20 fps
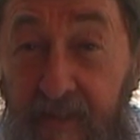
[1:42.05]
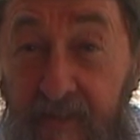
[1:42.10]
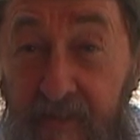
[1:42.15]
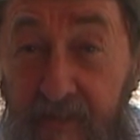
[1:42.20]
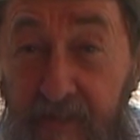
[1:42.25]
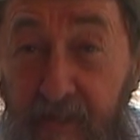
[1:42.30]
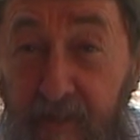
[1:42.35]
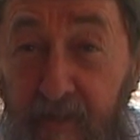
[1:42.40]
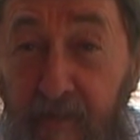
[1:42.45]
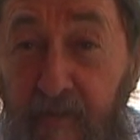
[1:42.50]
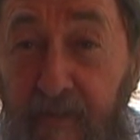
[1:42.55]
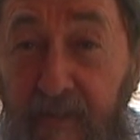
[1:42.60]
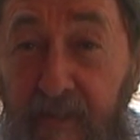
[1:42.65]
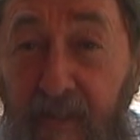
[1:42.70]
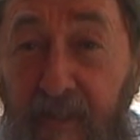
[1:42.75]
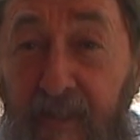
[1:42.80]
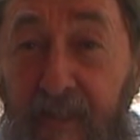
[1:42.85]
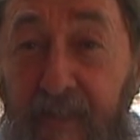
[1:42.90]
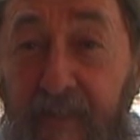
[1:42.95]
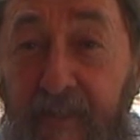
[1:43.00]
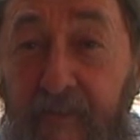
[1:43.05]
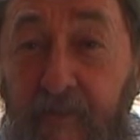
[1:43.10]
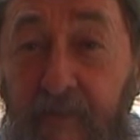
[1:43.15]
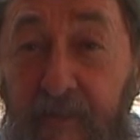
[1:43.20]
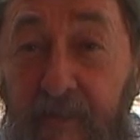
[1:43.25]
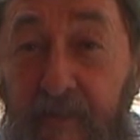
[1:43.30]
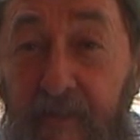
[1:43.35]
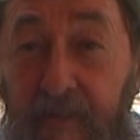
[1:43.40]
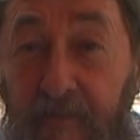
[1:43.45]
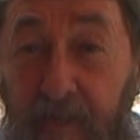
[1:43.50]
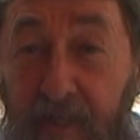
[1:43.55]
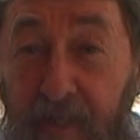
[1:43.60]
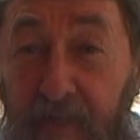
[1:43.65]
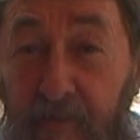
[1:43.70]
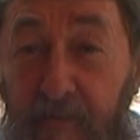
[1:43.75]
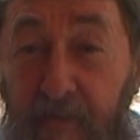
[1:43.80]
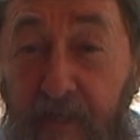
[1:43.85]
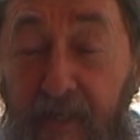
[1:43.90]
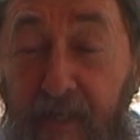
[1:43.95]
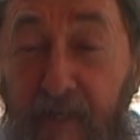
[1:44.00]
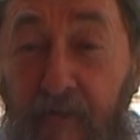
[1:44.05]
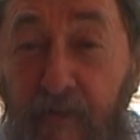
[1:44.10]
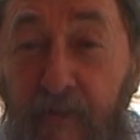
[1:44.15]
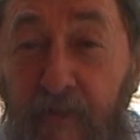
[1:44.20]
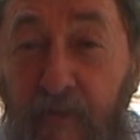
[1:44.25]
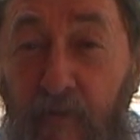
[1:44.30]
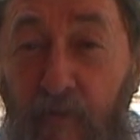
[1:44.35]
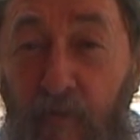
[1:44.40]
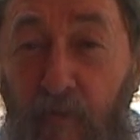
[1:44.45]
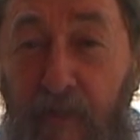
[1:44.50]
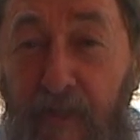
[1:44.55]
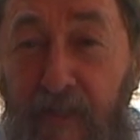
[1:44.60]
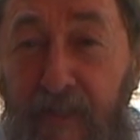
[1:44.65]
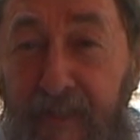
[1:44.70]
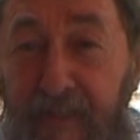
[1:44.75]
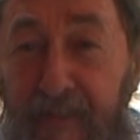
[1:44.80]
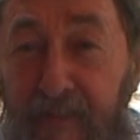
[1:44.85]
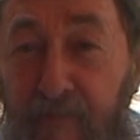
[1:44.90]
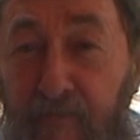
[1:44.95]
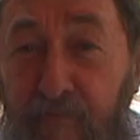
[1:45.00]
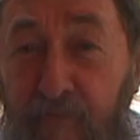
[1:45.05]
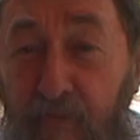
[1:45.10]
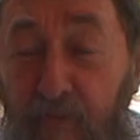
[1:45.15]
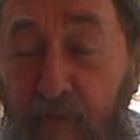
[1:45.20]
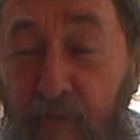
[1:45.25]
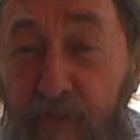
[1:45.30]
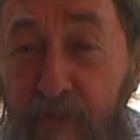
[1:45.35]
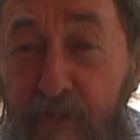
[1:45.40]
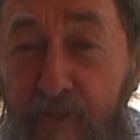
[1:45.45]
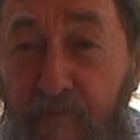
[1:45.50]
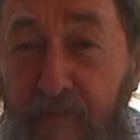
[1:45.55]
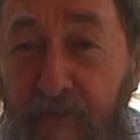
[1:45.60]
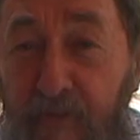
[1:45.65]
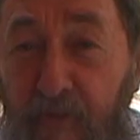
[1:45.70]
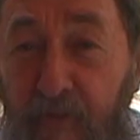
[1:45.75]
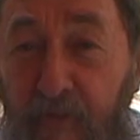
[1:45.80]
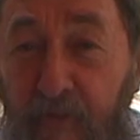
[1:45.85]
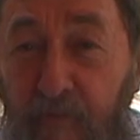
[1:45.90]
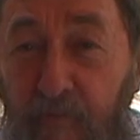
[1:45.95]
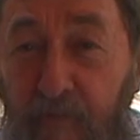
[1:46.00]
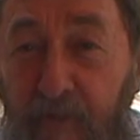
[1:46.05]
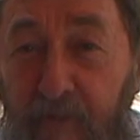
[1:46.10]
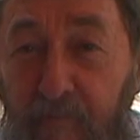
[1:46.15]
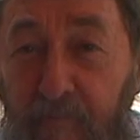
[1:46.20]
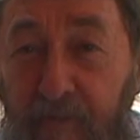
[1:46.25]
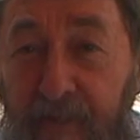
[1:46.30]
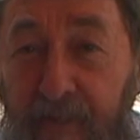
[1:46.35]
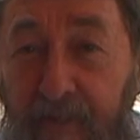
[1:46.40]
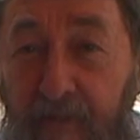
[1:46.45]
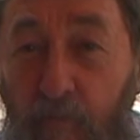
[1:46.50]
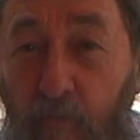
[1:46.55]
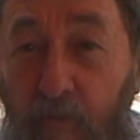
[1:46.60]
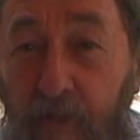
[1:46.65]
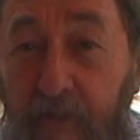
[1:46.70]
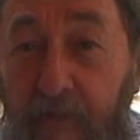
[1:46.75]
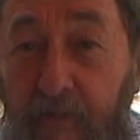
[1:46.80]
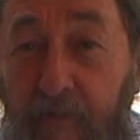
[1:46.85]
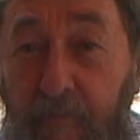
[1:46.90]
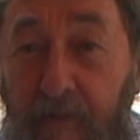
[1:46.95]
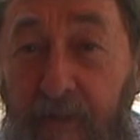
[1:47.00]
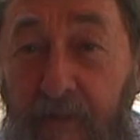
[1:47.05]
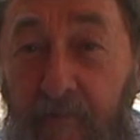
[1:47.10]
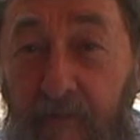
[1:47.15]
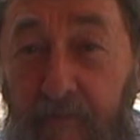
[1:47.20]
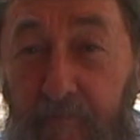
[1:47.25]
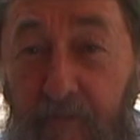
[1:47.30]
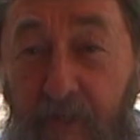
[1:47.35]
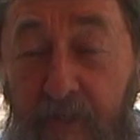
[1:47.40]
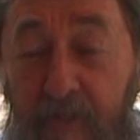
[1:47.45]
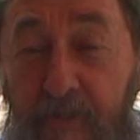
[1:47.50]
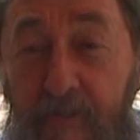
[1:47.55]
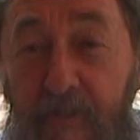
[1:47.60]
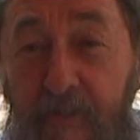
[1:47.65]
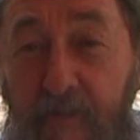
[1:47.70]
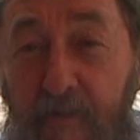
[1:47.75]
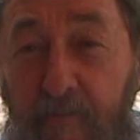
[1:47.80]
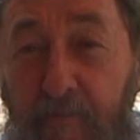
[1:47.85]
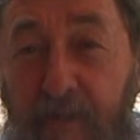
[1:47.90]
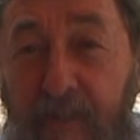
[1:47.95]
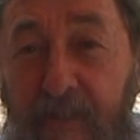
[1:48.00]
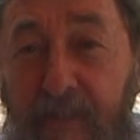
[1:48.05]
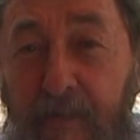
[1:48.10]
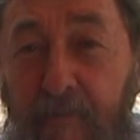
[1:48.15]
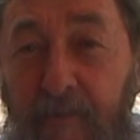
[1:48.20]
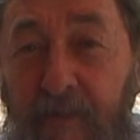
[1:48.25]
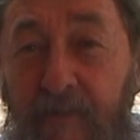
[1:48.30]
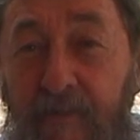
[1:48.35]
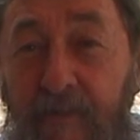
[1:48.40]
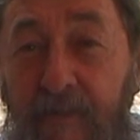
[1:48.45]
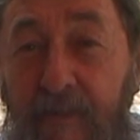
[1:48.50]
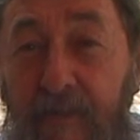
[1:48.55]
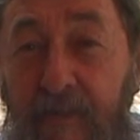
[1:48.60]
So Gillard and now in Hawaii, of course, but on the way back with President Obama,